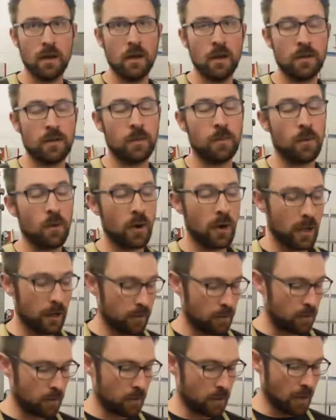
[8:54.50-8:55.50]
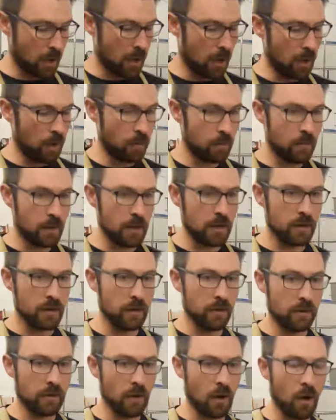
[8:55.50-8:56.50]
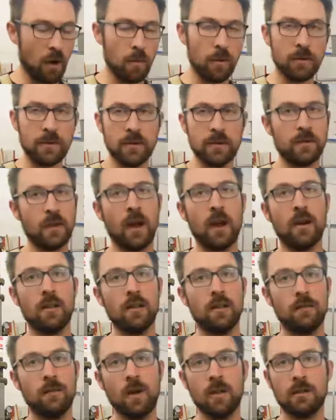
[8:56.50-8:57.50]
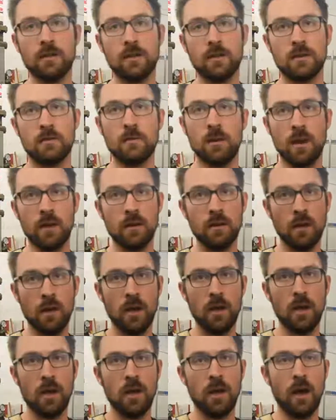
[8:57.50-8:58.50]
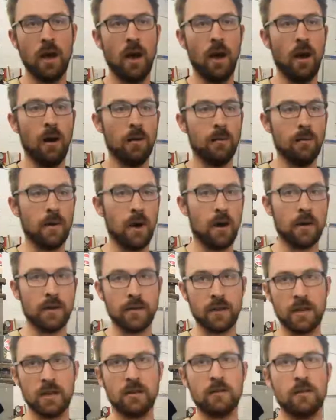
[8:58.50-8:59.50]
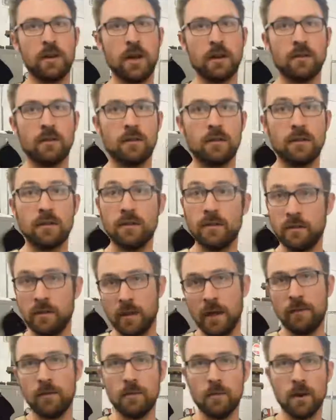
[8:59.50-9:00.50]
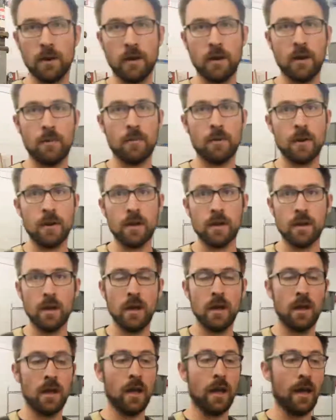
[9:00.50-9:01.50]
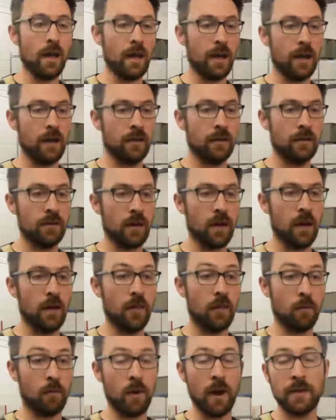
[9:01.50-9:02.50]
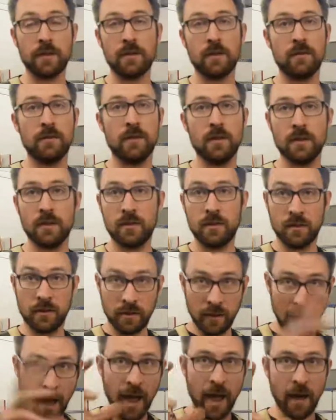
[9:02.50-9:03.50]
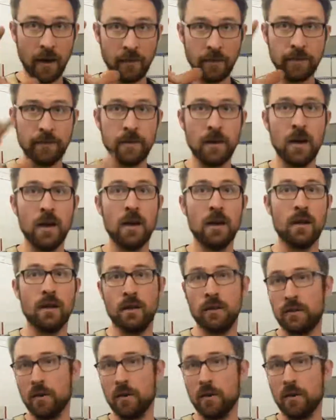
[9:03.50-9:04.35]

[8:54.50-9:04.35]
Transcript: So Protohaven is almost entirely volunteer run. Our executive director is Devin Montgomery, and the rest of the staff is